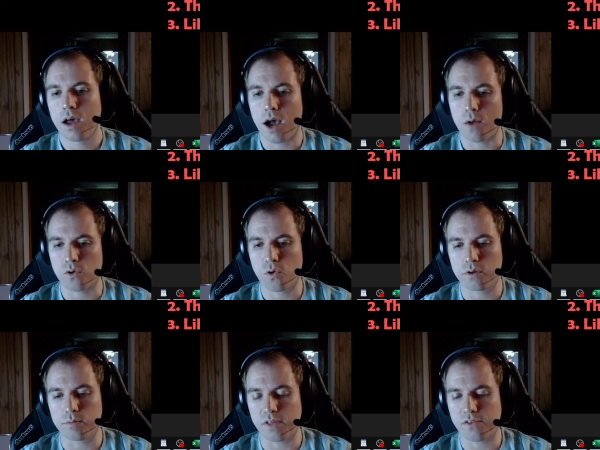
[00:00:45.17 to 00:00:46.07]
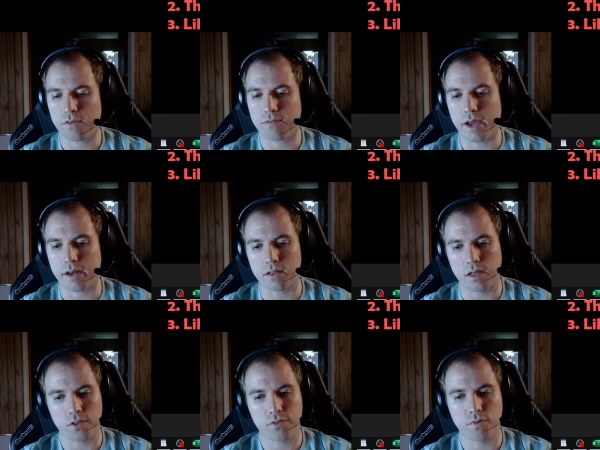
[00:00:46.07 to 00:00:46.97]
I recorded myself fighting
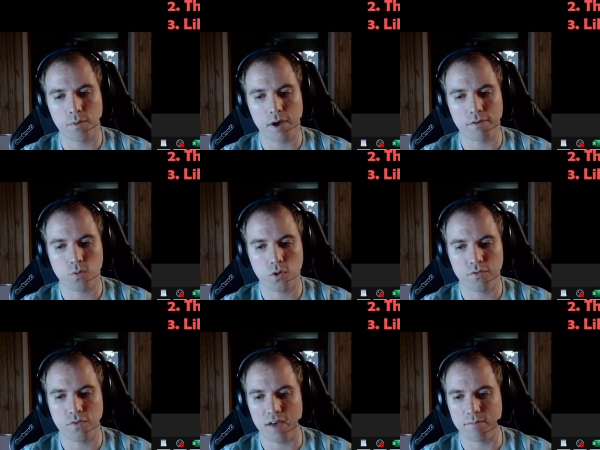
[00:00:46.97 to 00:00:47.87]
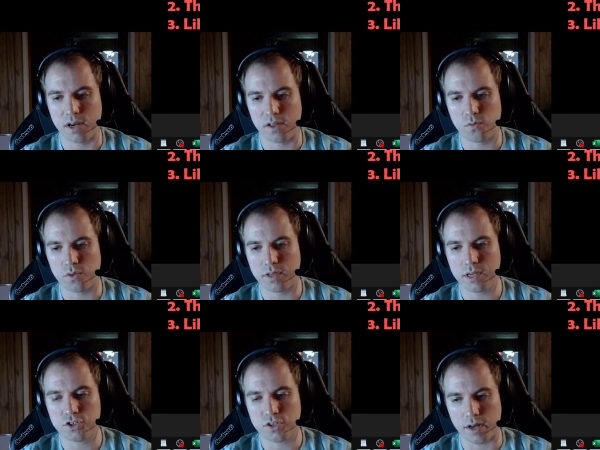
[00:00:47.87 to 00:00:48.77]
Lilith for about 45 minutes with
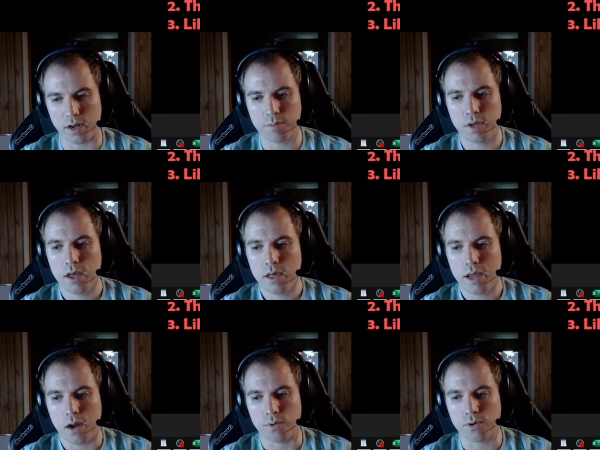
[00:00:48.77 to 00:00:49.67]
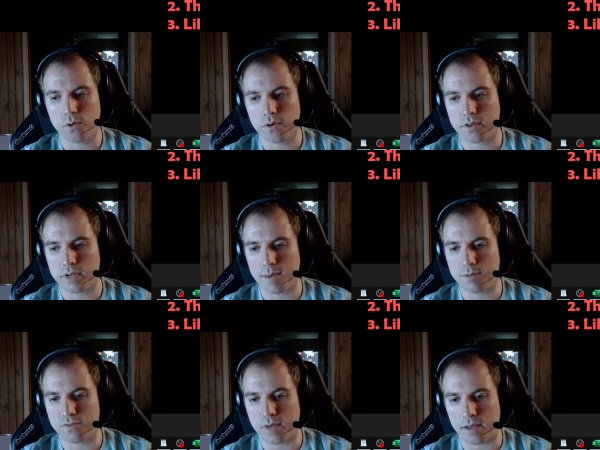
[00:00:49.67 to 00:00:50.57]
each setup and recorded the
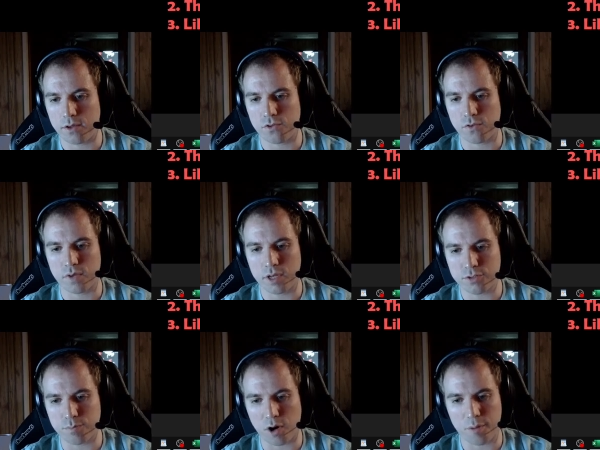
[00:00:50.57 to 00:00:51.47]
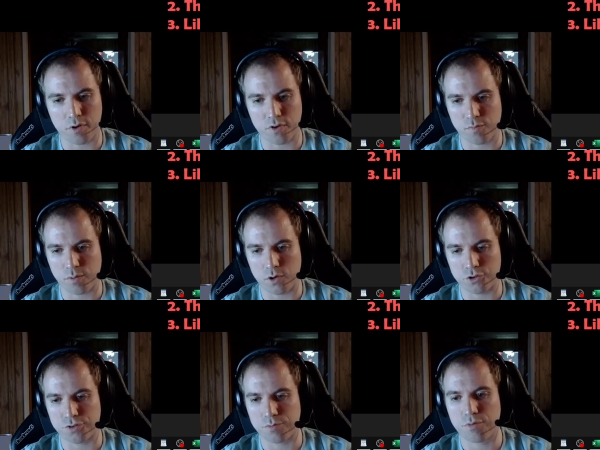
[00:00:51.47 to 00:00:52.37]
damage values of each barrier
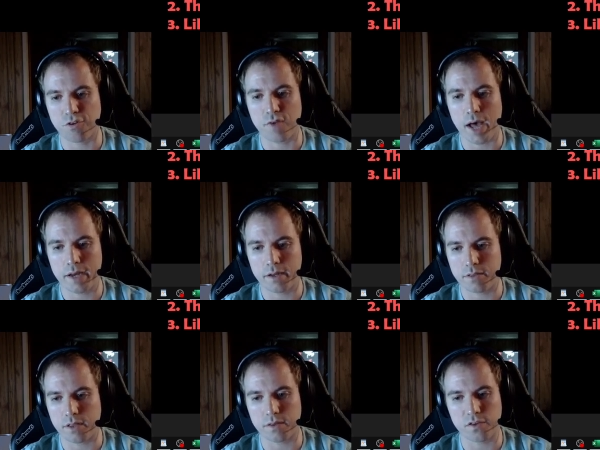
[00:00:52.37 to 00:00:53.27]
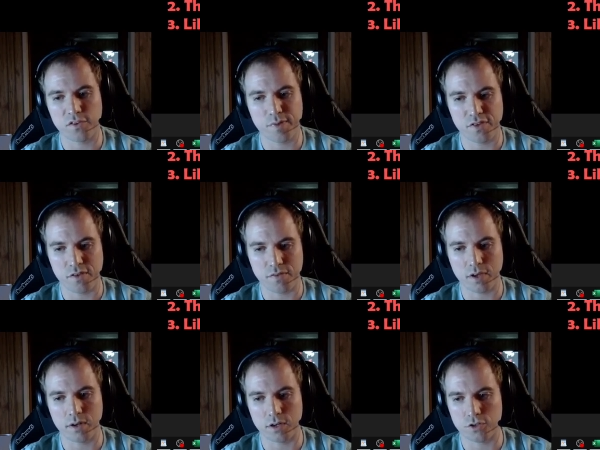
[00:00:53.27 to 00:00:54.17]
explosion provided that these specific
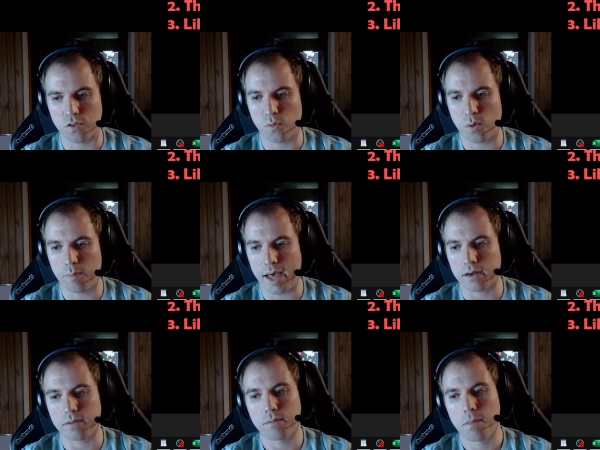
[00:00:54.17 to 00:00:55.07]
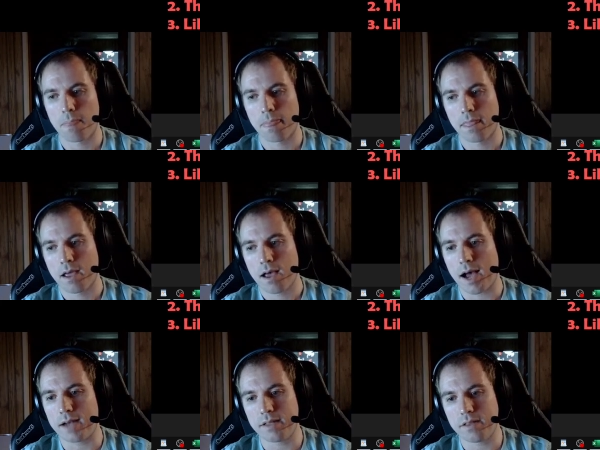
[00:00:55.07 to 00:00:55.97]
conditions were met.
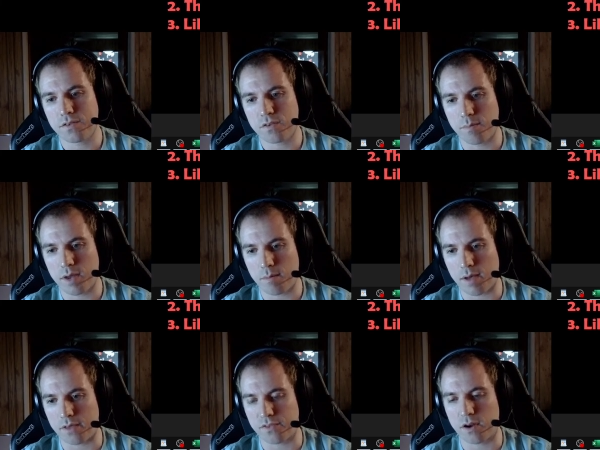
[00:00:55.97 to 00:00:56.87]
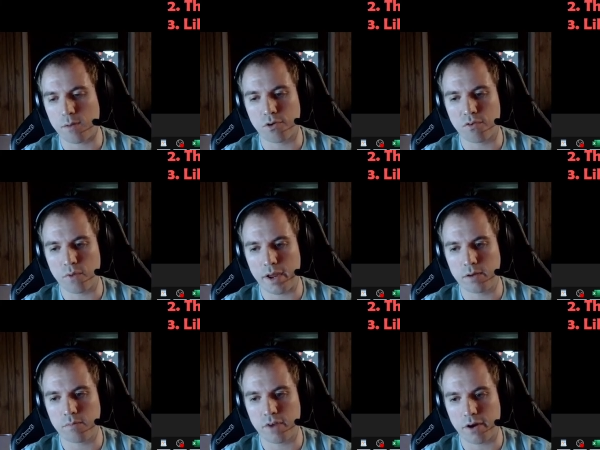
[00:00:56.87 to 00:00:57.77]
I did this to minimize the number of
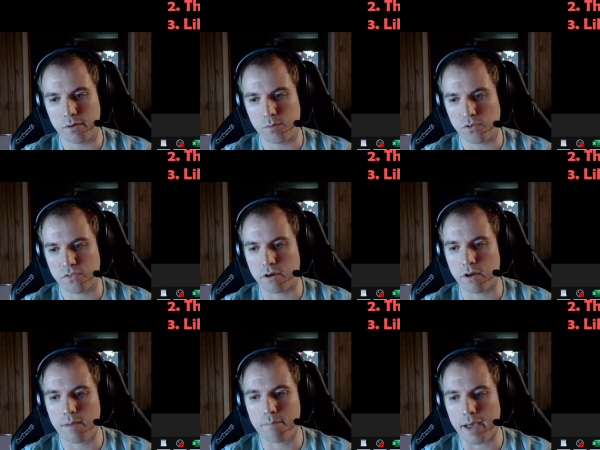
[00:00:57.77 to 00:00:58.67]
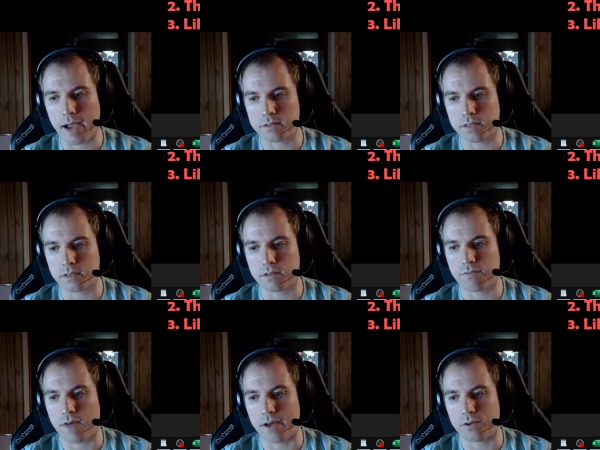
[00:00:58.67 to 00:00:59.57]
random variables that are impacting the
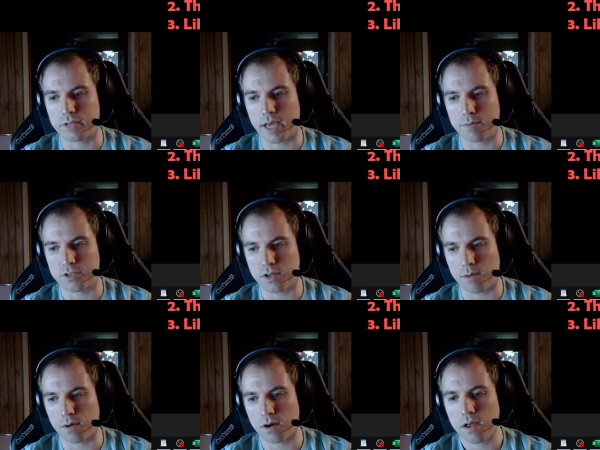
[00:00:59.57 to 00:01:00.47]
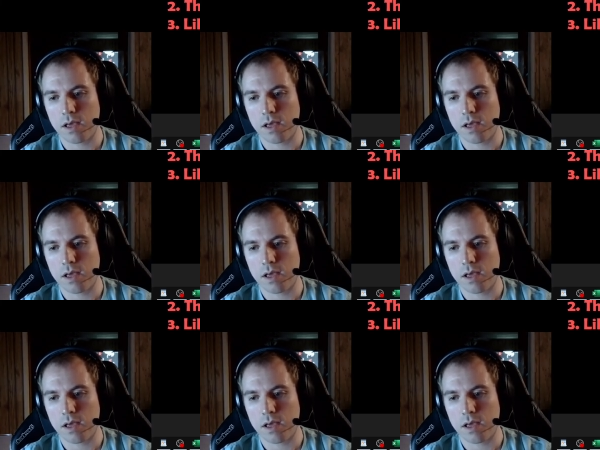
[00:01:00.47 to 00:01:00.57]
final damage number